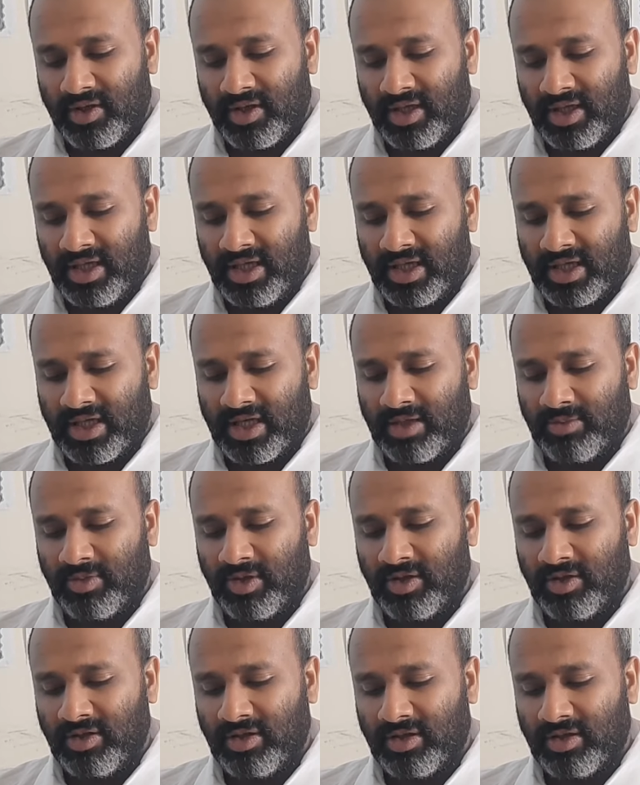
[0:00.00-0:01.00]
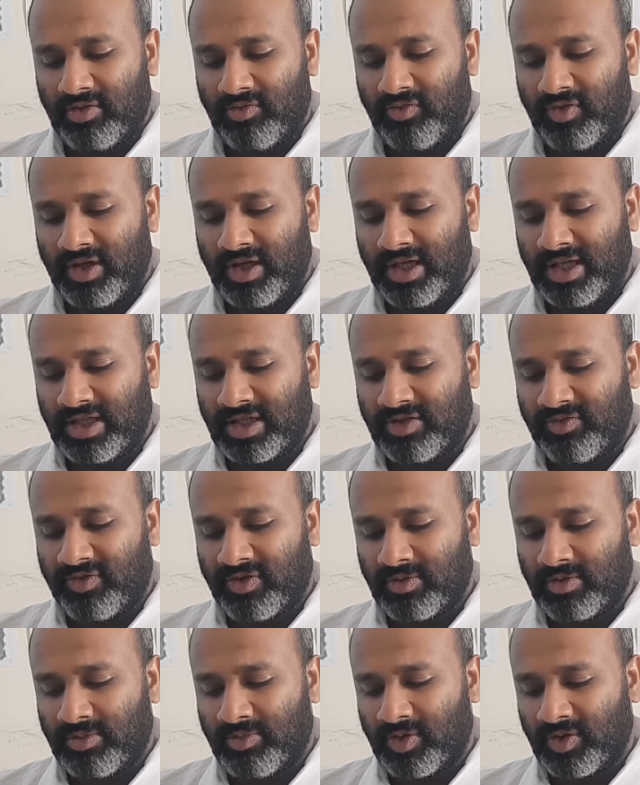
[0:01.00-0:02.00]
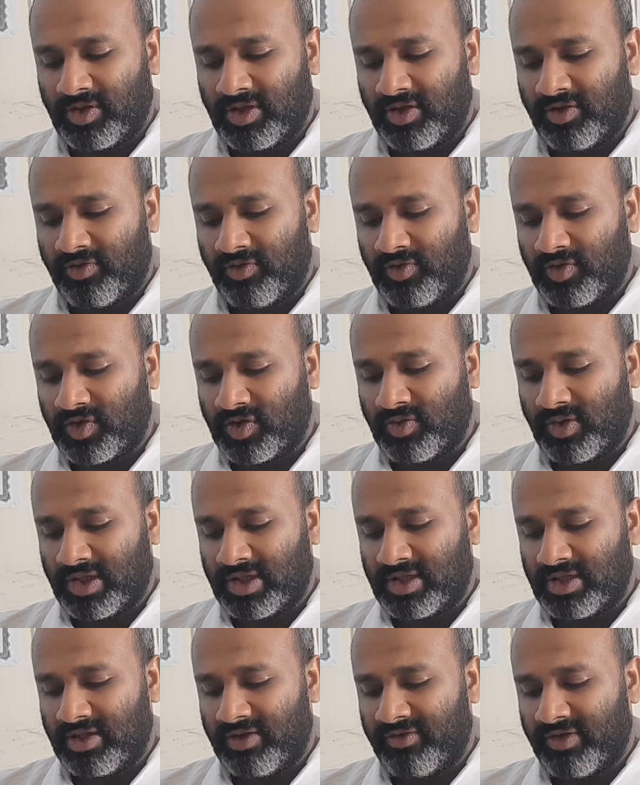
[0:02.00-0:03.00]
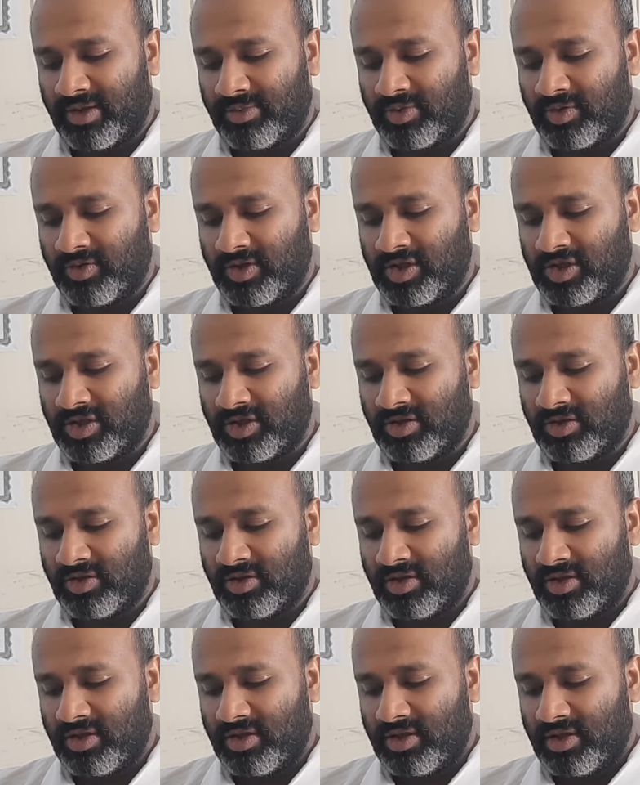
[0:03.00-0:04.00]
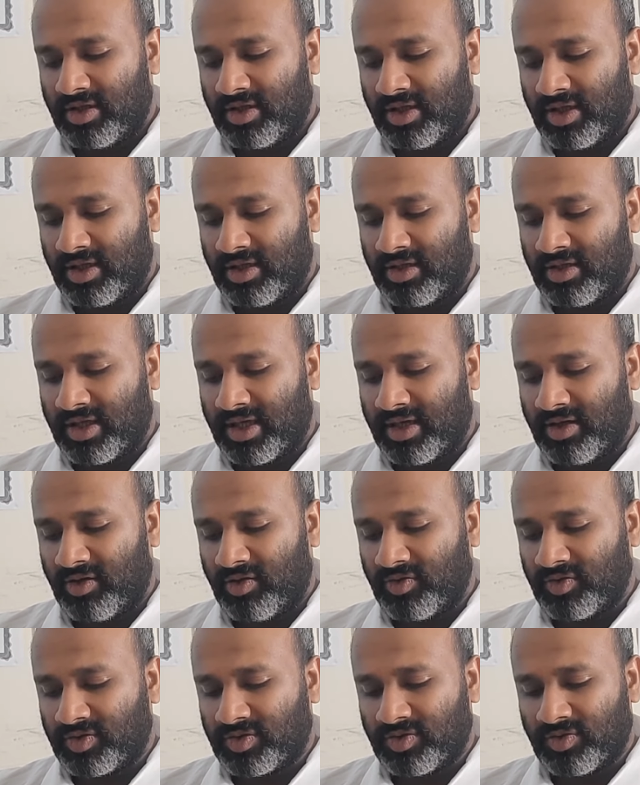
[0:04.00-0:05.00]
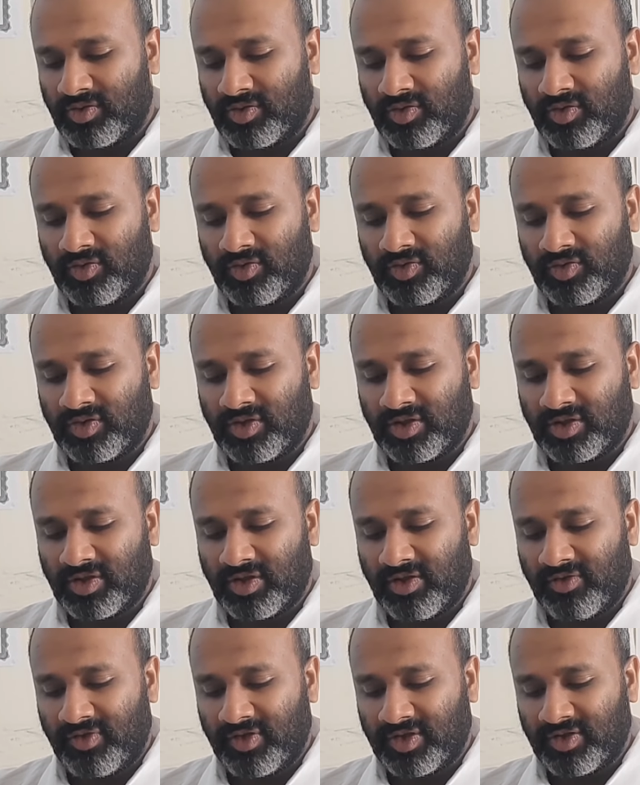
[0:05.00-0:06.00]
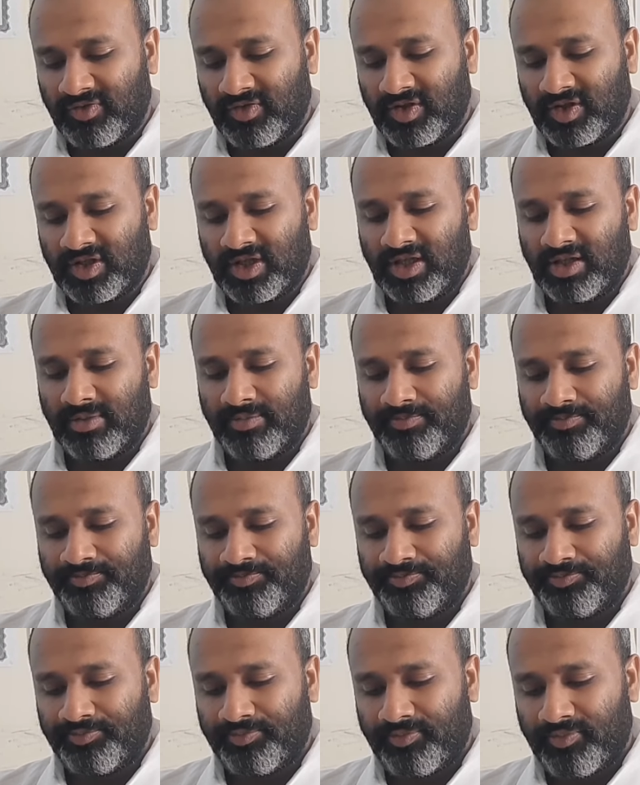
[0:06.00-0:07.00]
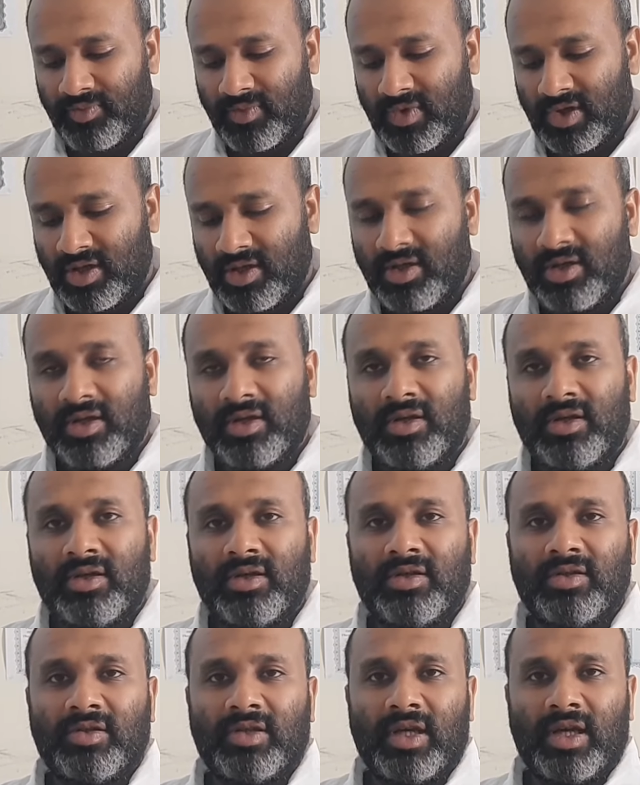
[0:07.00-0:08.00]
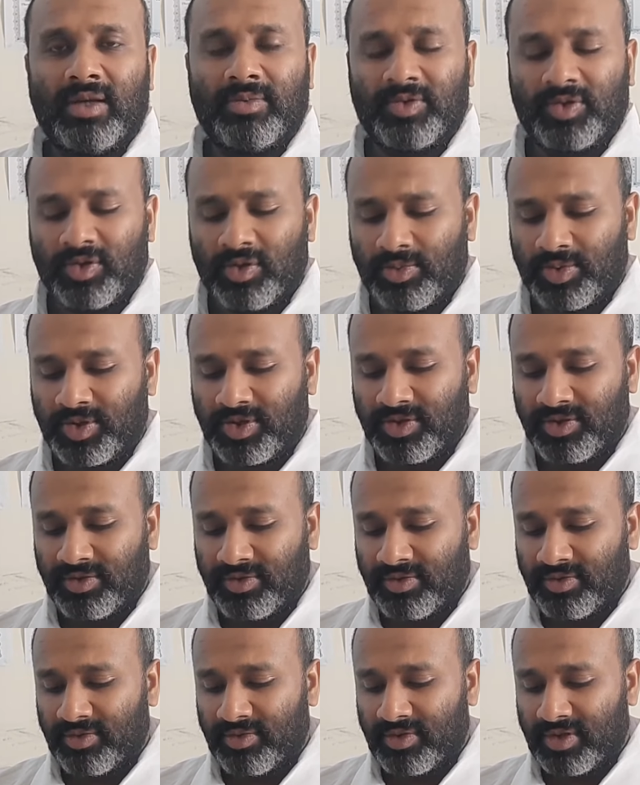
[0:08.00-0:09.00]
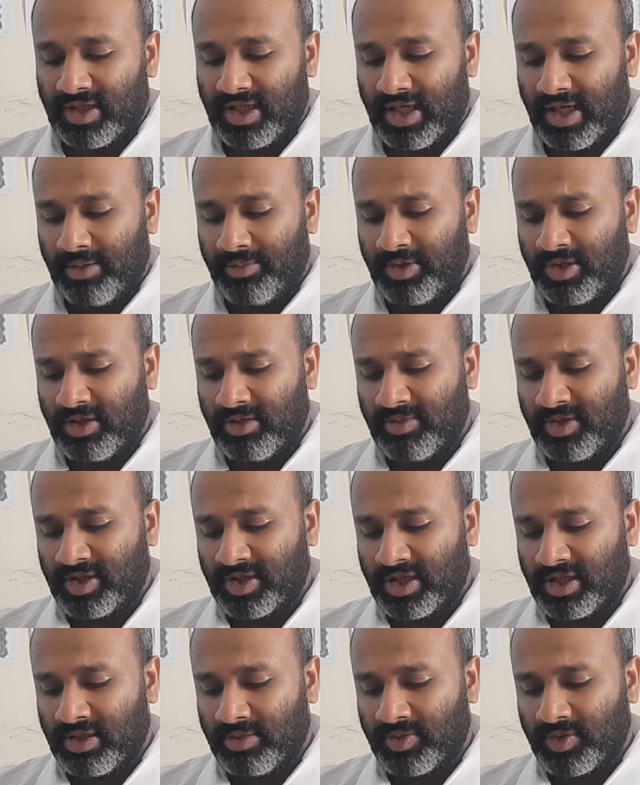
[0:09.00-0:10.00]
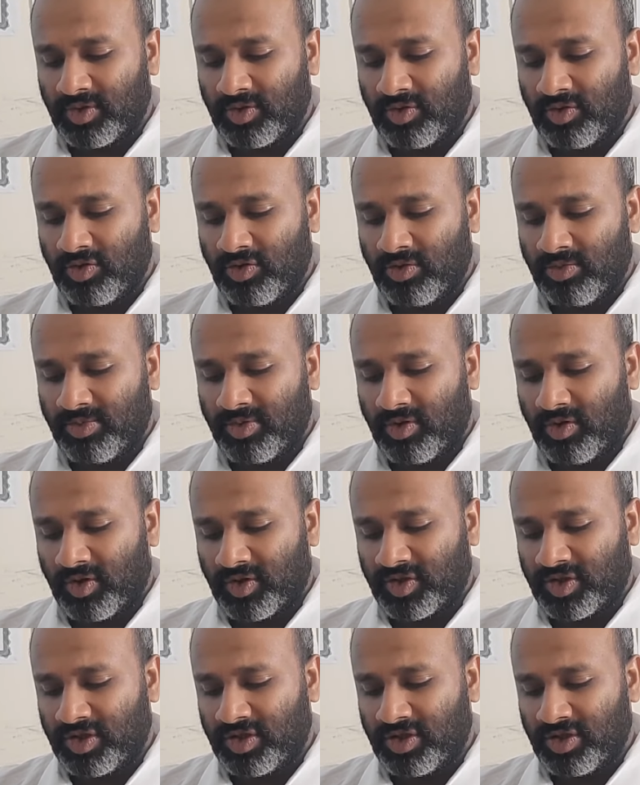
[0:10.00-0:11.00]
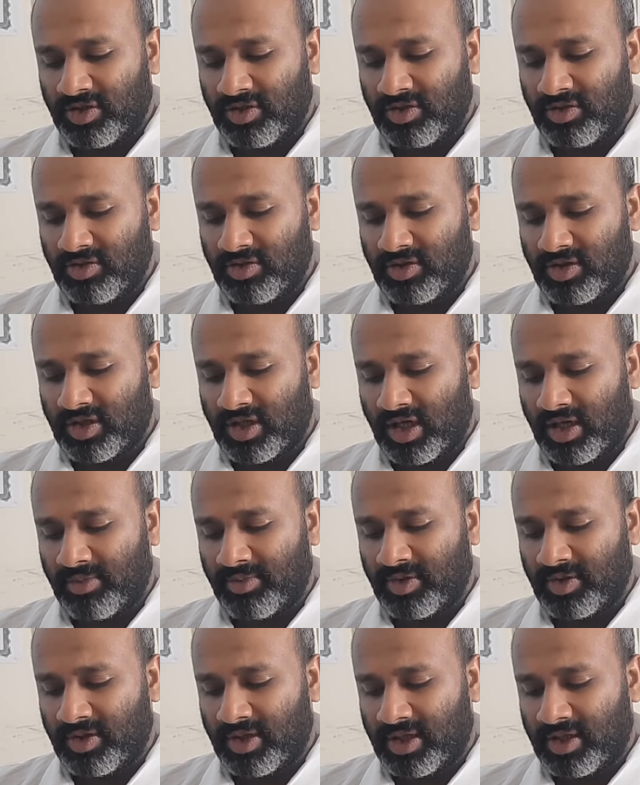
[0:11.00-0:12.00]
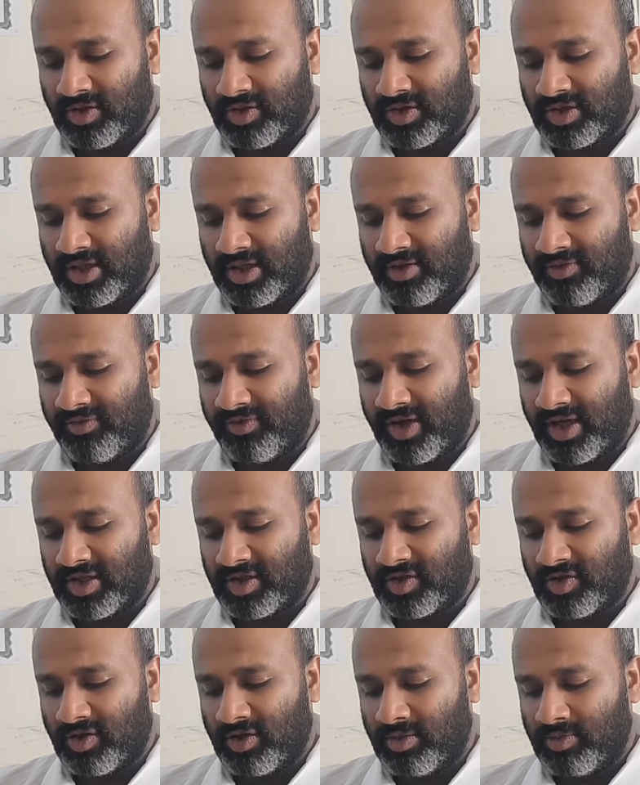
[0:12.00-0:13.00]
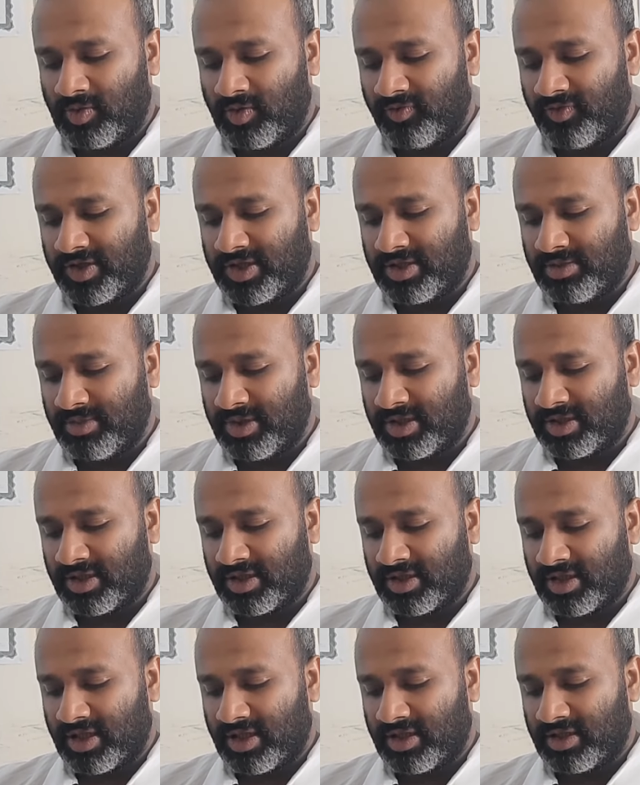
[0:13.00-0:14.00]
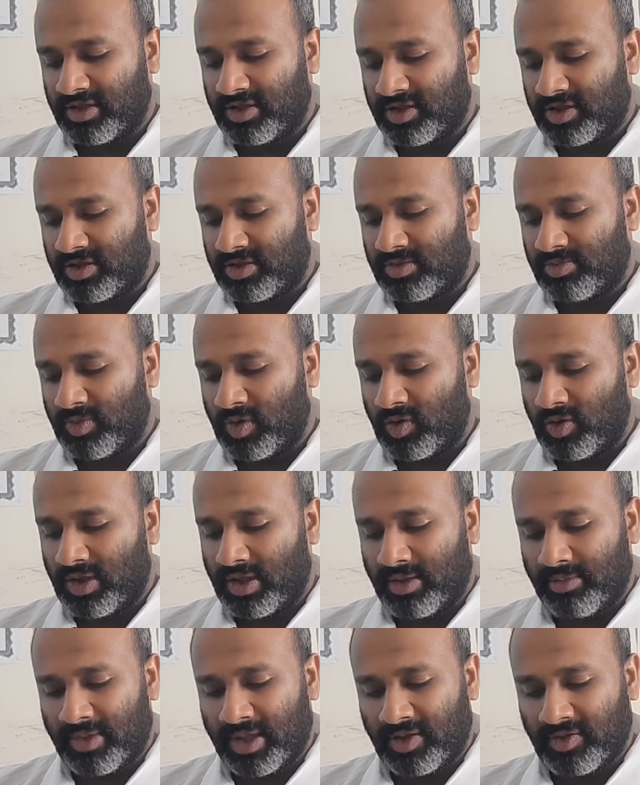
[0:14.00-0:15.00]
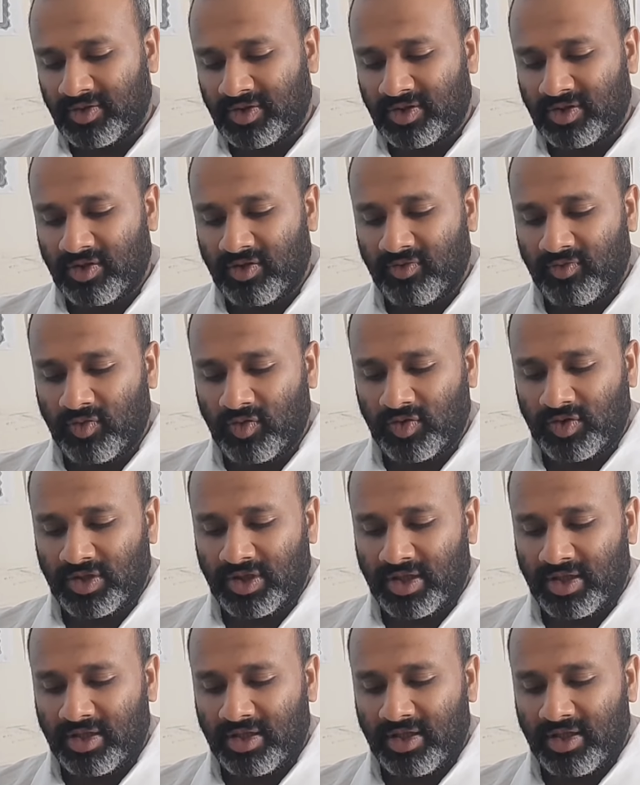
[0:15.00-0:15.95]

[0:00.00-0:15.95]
Heat can be released from the body through sweat evaporation, and that also cools the surface of the skin. Absorption. The epidermis can absorb oxygen, carbon dioxide, fat-soluble vitamins, and small amounts of water.